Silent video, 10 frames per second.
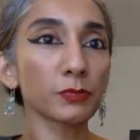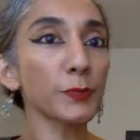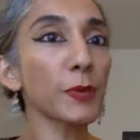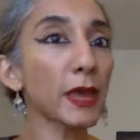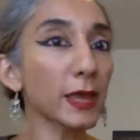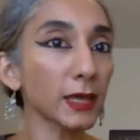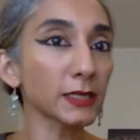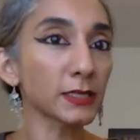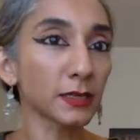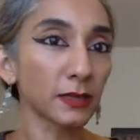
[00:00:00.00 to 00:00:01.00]

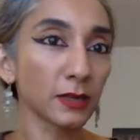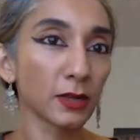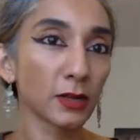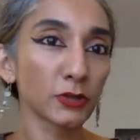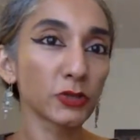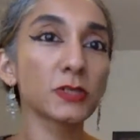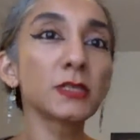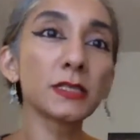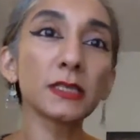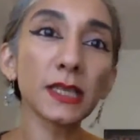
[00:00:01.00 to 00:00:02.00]
prepared to
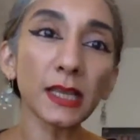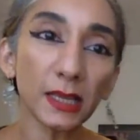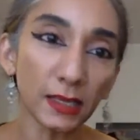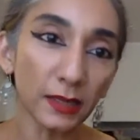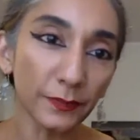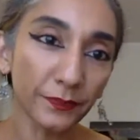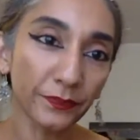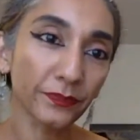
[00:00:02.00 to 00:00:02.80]
see